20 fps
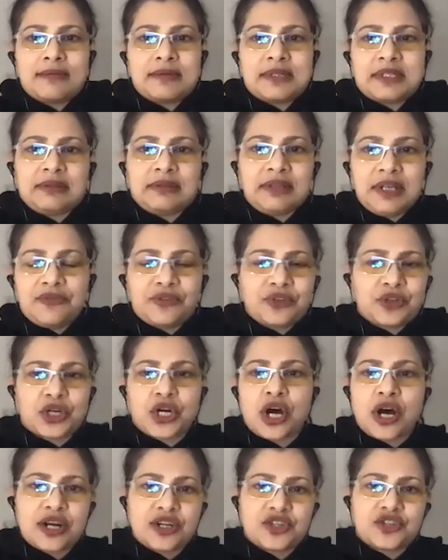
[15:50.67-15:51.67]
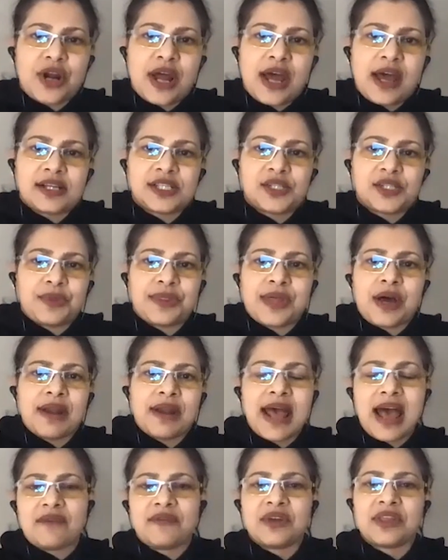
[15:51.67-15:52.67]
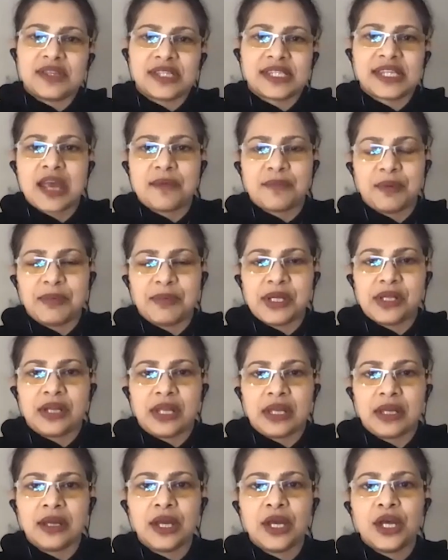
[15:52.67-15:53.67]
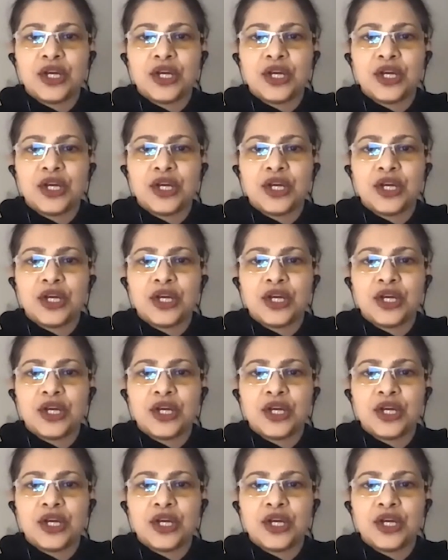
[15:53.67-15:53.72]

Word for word: deliver contracts without having this capability.